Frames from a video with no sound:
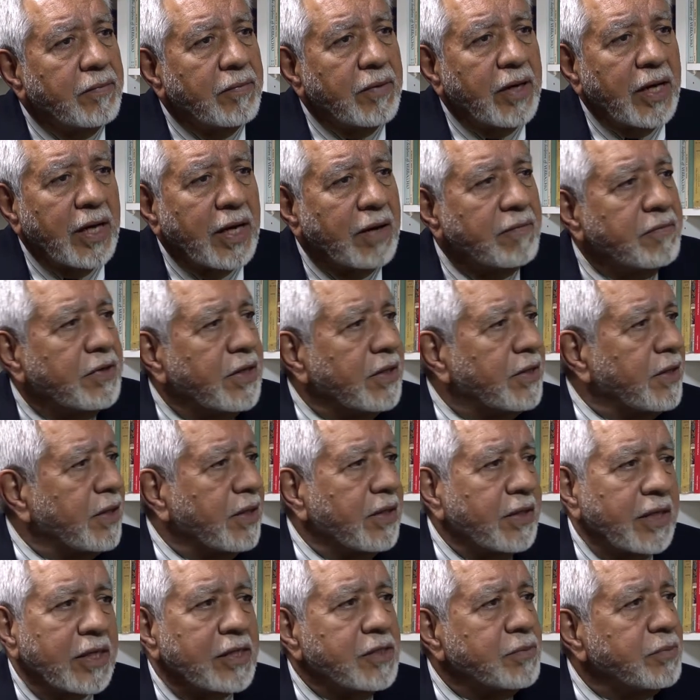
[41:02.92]
I have nothing
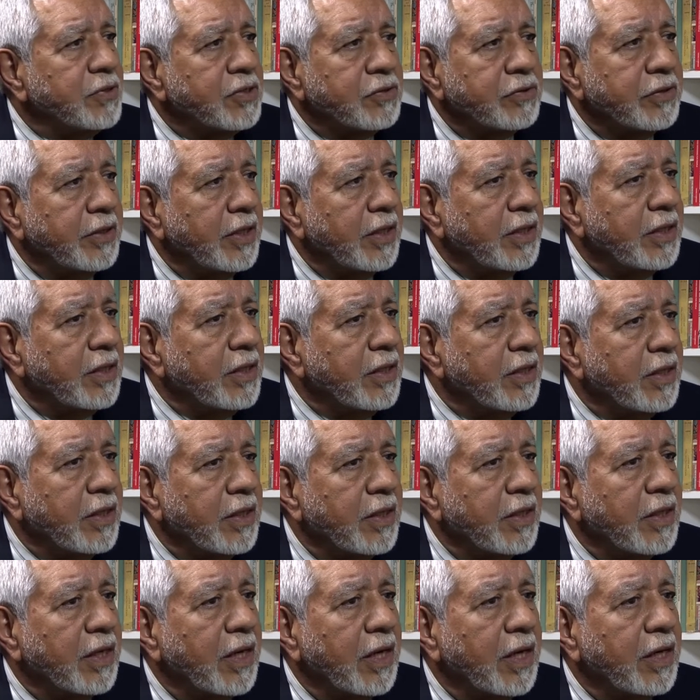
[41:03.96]
against Mr. Eaton.
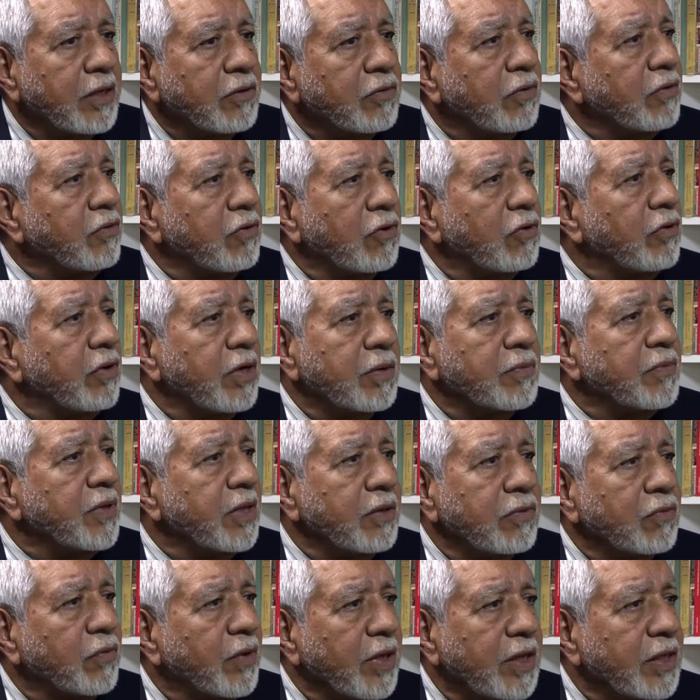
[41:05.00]
I don't know him
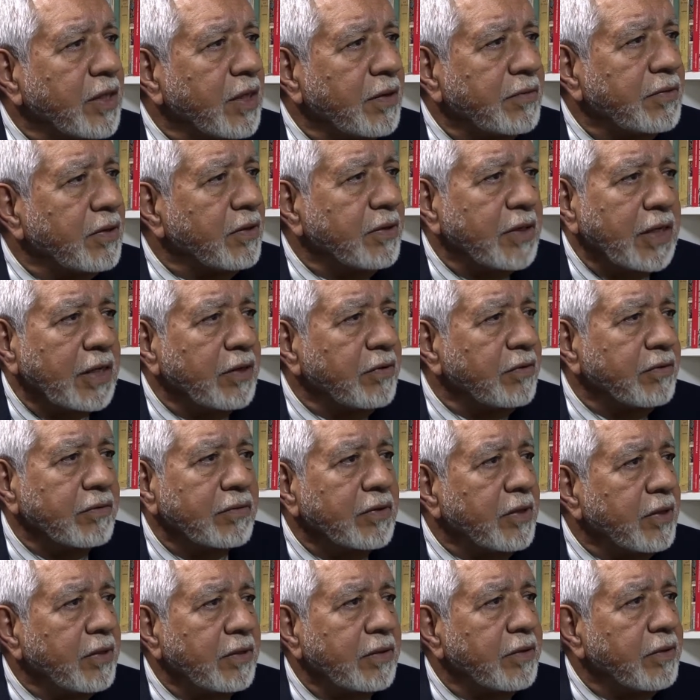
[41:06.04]
well enough to tell you
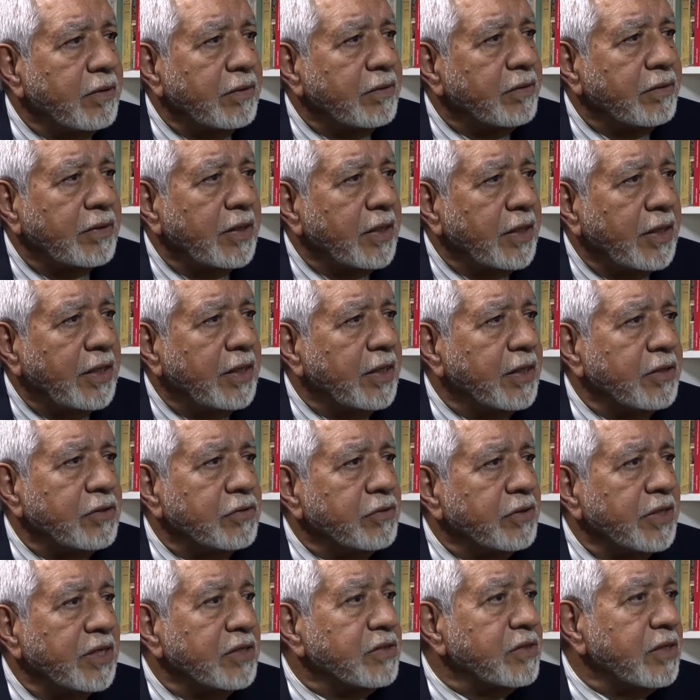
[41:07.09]
that he is
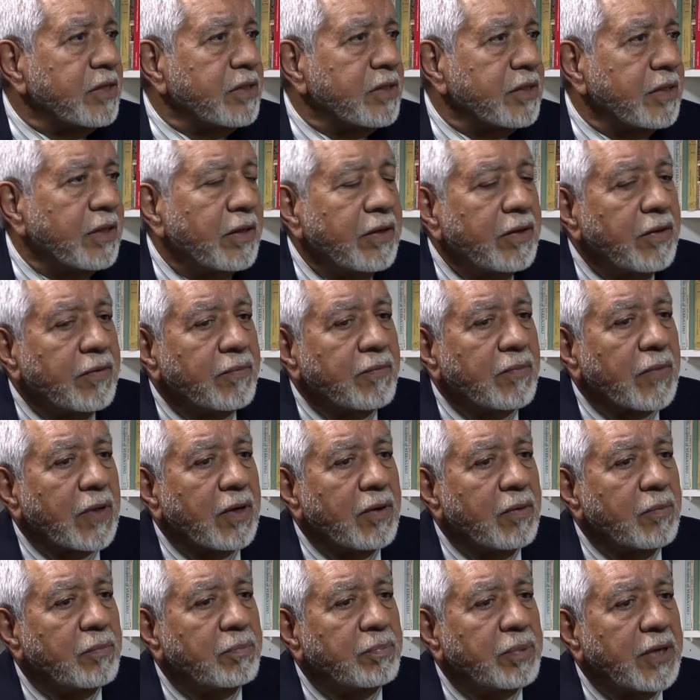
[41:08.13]
or he isn't.
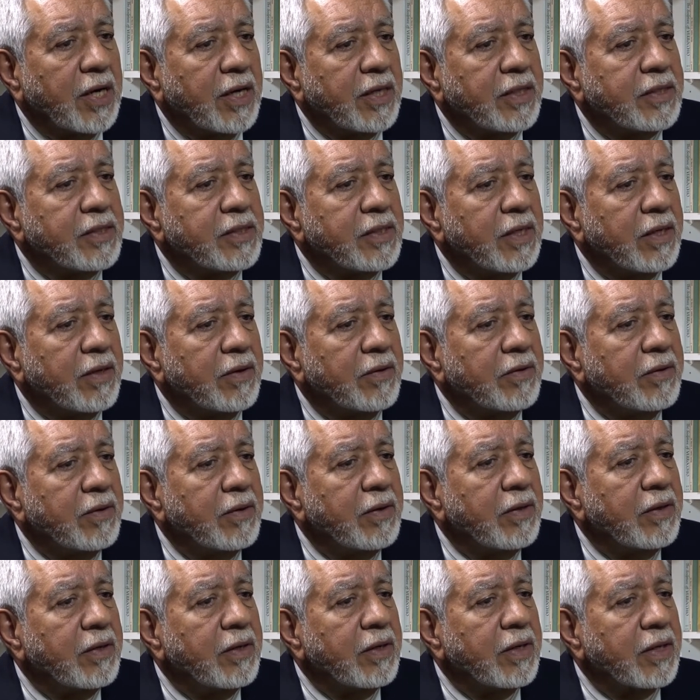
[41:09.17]
But
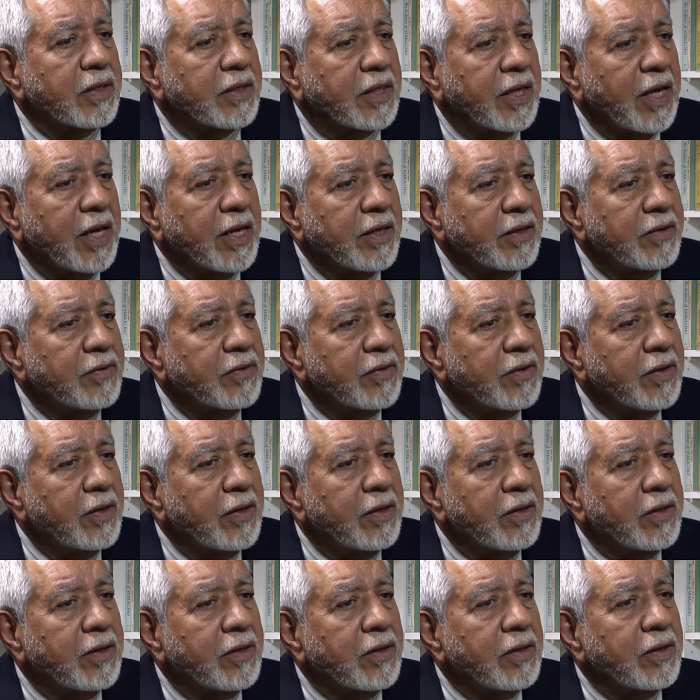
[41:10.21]
again,
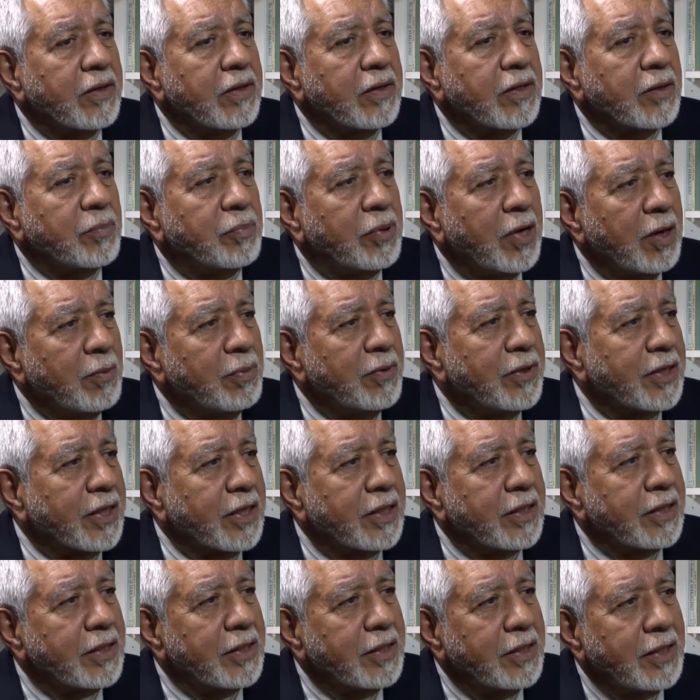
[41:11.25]
the
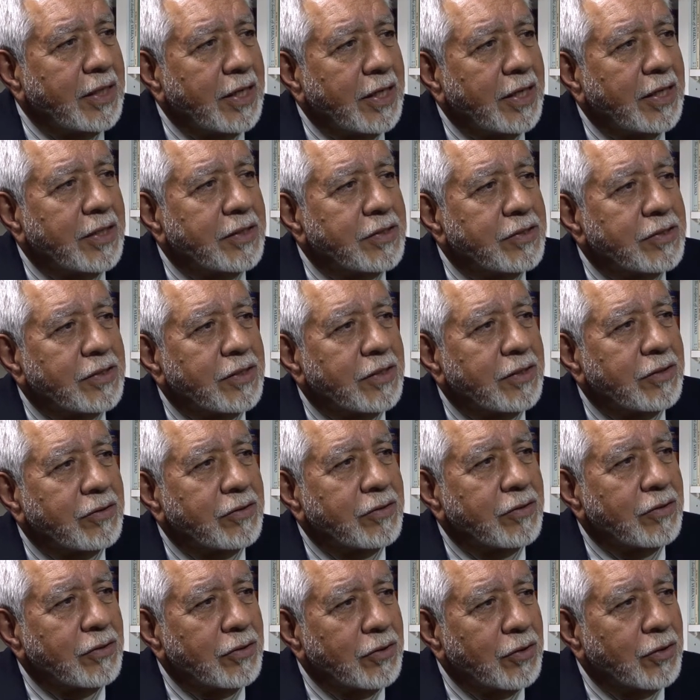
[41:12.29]
public needs
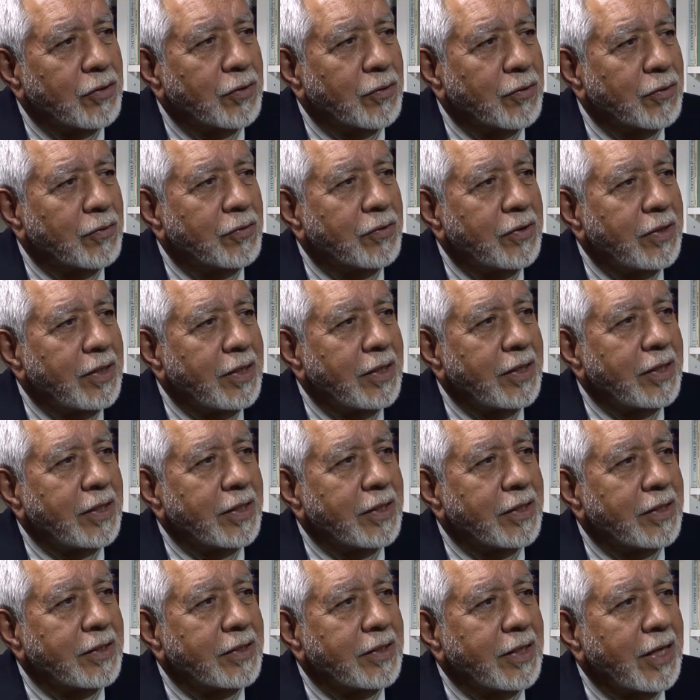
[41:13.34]
to know
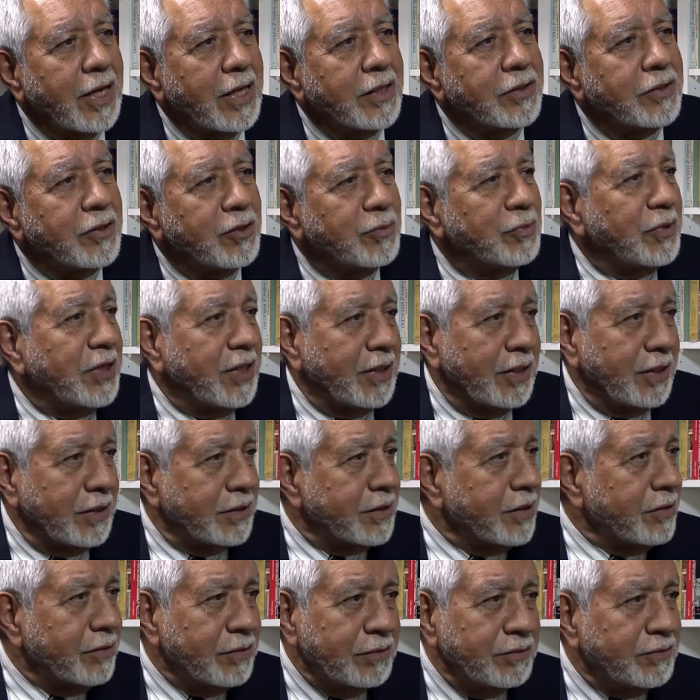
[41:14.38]
that they're being
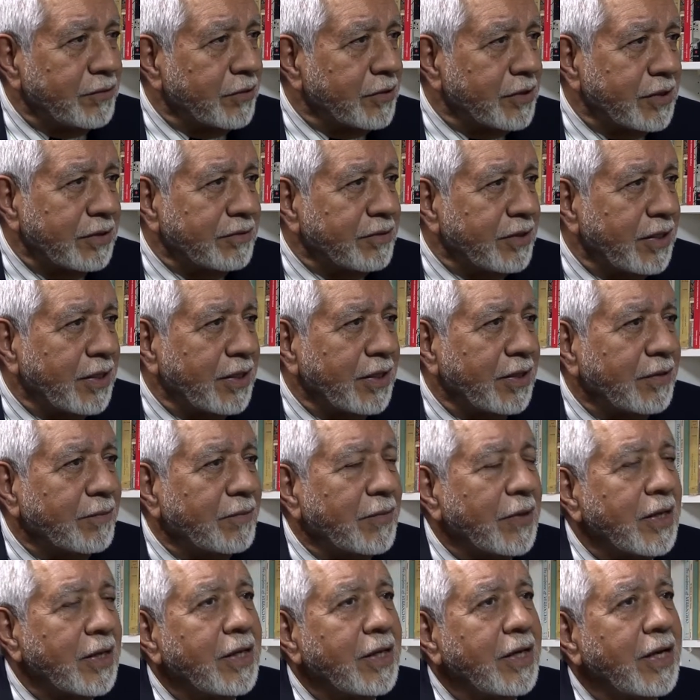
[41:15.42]
listened to, first of all,
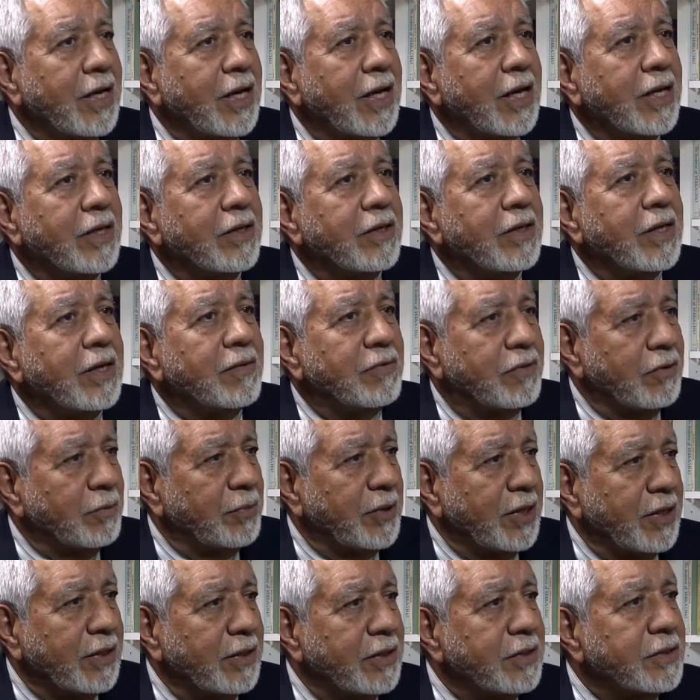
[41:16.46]
and if they're
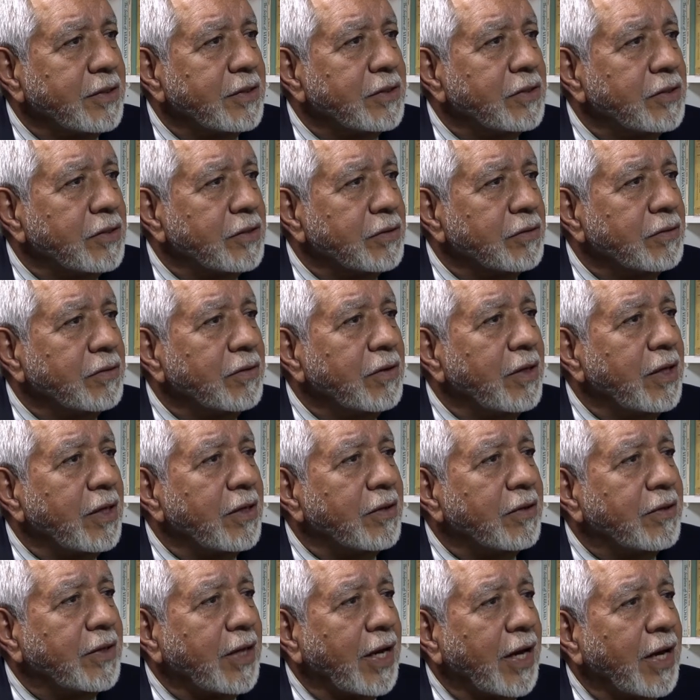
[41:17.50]
being listened to,
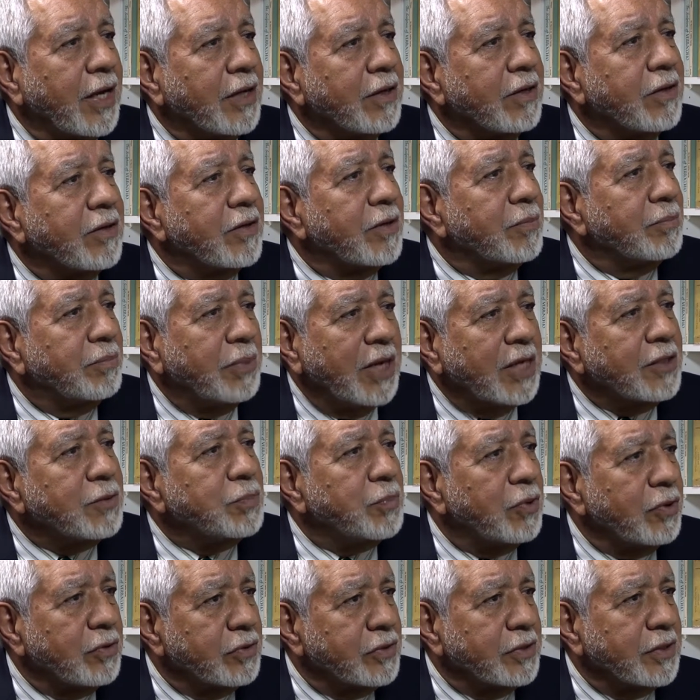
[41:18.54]
that the best
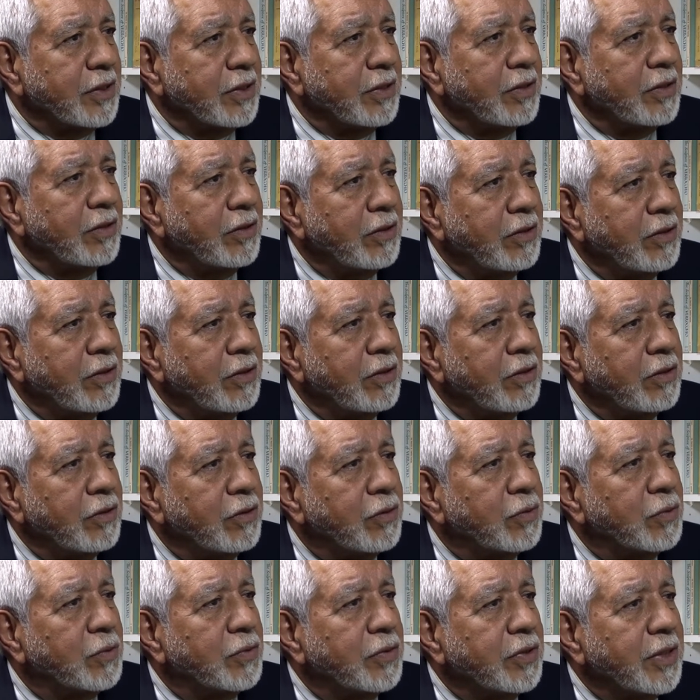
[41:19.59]
person
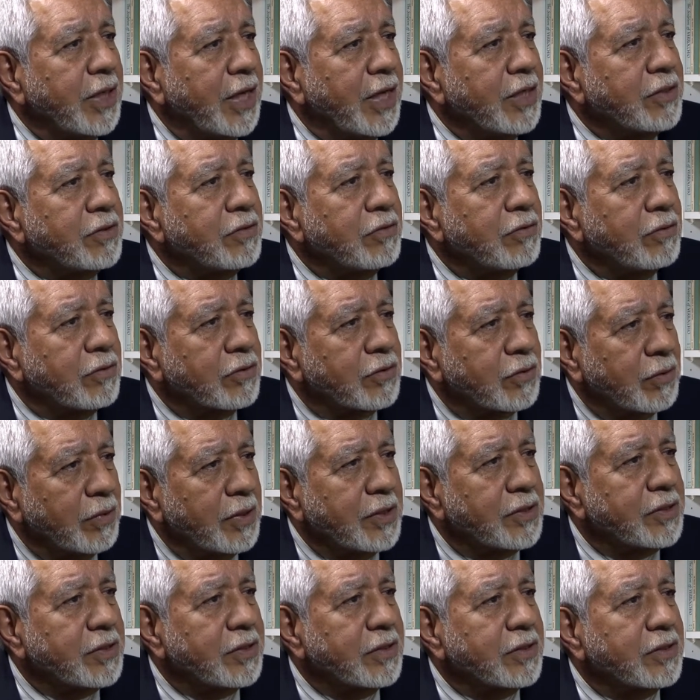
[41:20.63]
who would answer those
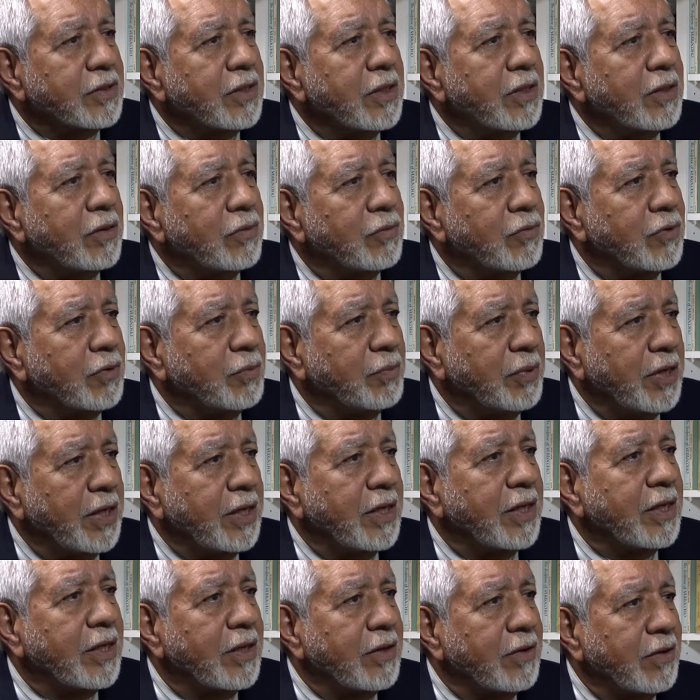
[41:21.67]
questions would be
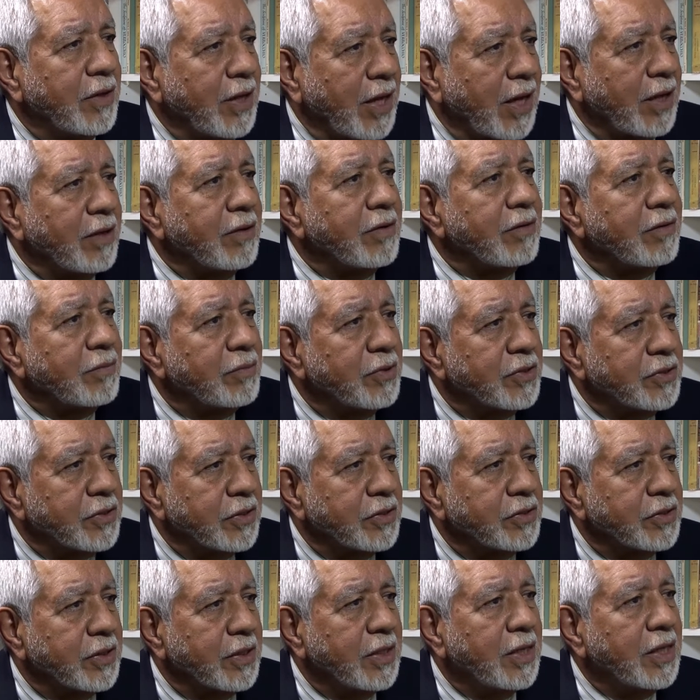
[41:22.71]
in that
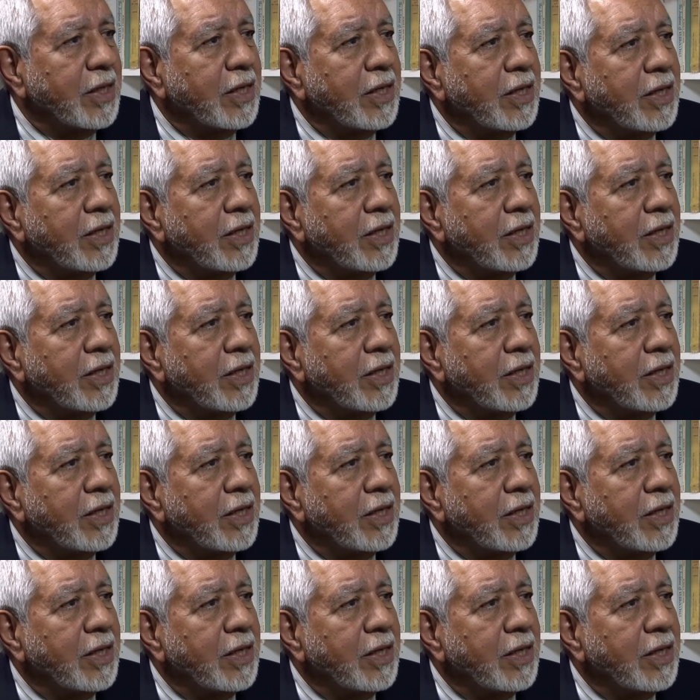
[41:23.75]
position.